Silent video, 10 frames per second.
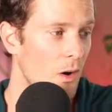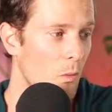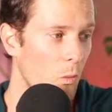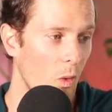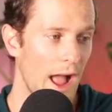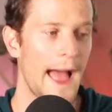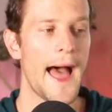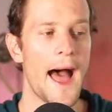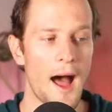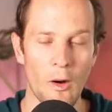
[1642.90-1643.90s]

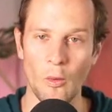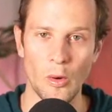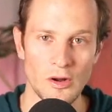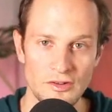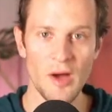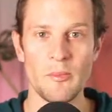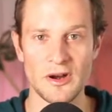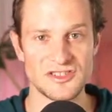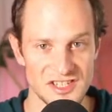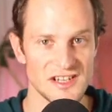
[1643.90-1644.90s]
"Wow,
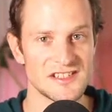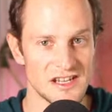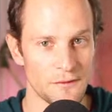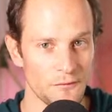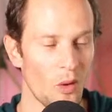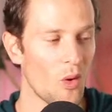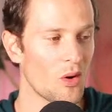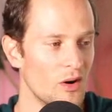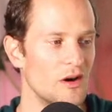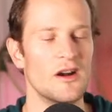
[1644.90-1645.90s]
number
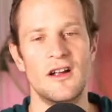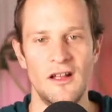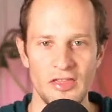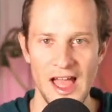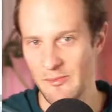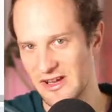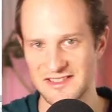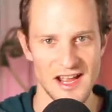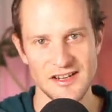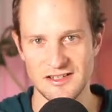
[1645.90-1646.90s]
64. That means
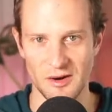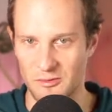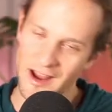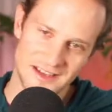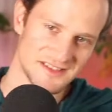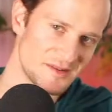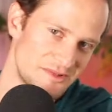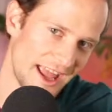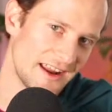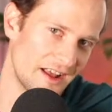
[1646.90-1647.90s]
I need to write some
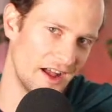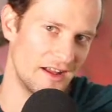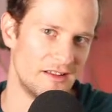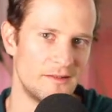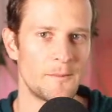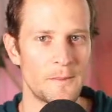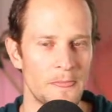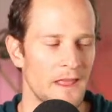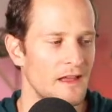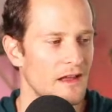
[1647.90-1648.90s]
data."
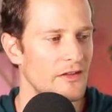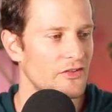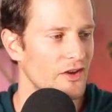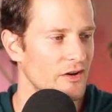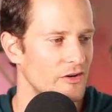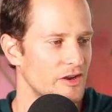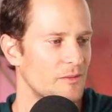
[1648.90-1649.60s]
And so you're